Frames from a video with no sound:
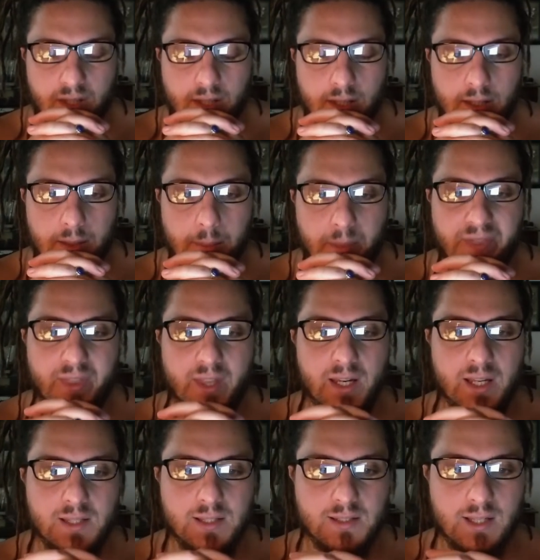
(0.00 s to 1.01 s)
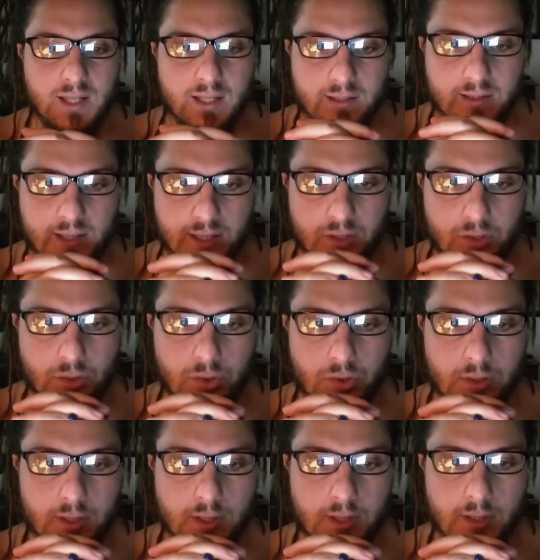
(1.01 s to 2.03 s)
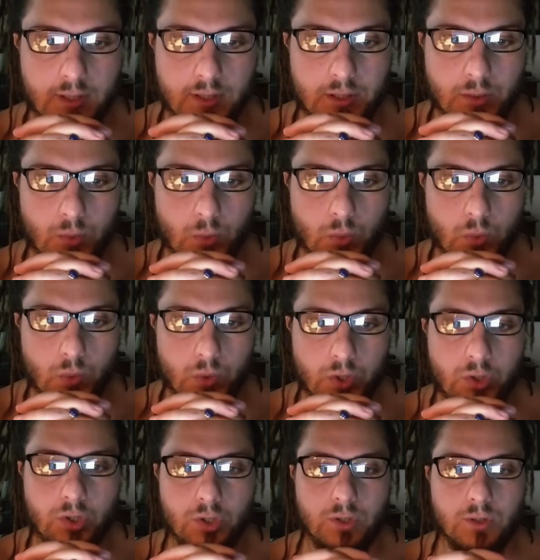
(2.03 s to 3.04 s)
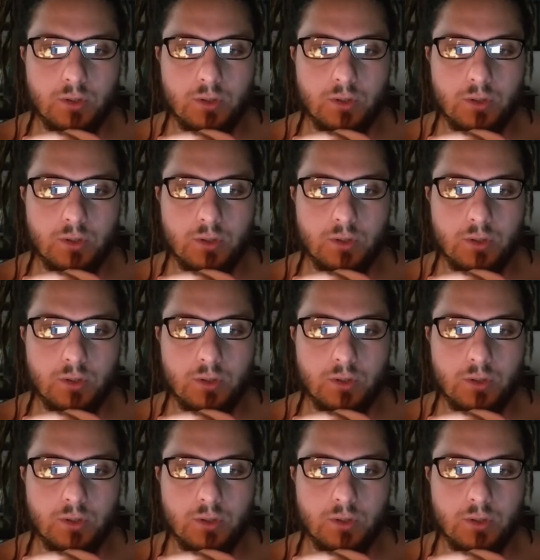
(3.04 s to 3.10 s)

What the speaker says: But then it says that you should